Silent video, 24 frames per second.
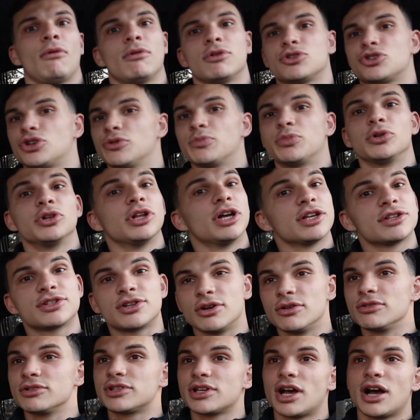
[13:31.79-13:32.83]
Triple S
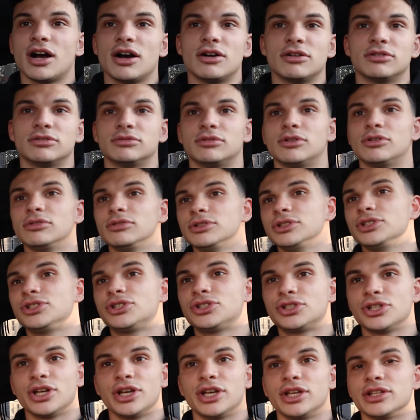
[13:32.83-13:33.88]
goes out. Holy
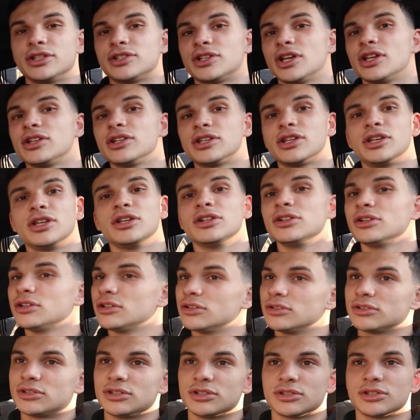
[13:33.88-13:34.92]
shit,
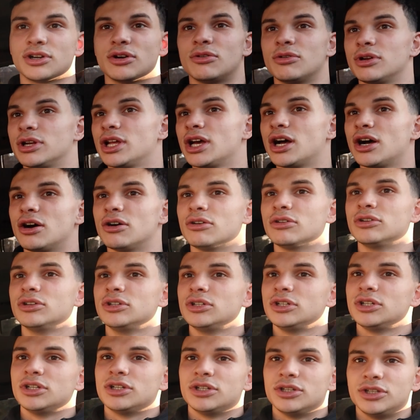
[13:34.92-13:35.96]
santakilos, he's going out.
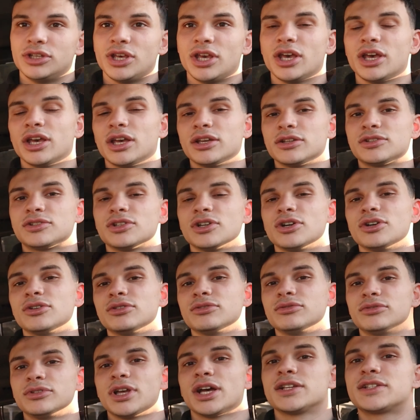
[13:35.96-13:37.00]
Yeah,
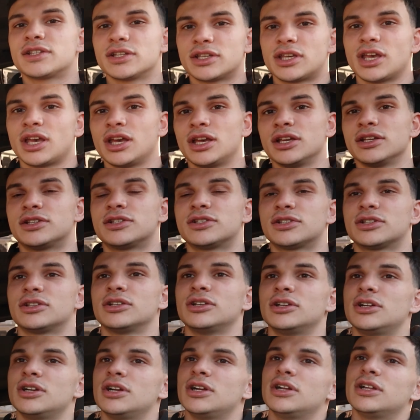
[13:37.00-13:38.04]
so that's the case.
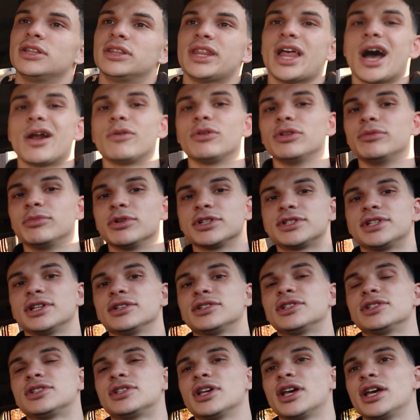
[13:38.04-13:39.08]
Not really much
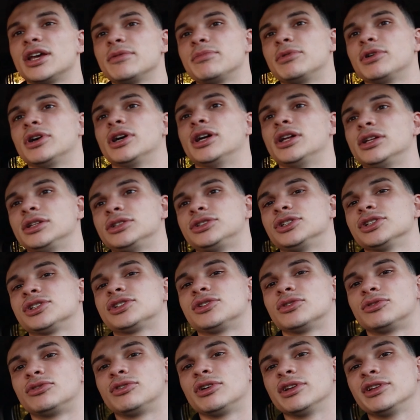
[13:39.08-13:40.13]
else to say, but just
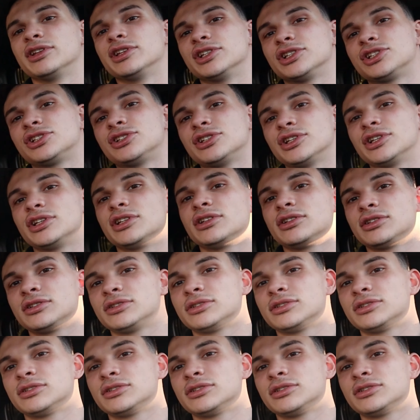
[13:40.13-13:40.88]
to run this shit.